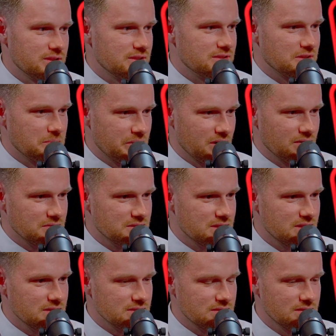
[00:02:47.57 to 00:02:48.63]
is going to be a long
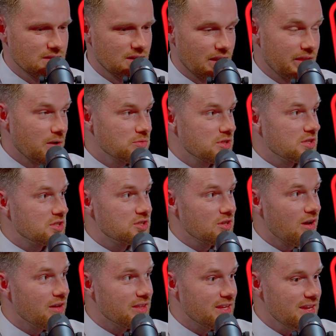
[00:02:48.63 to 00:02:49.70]
season. It's kind of like at the
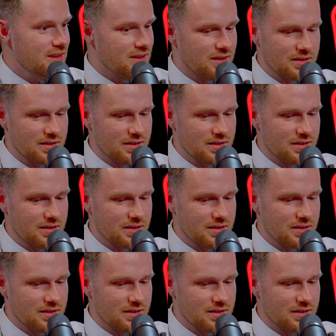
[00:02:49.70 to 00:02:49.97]
start of the year.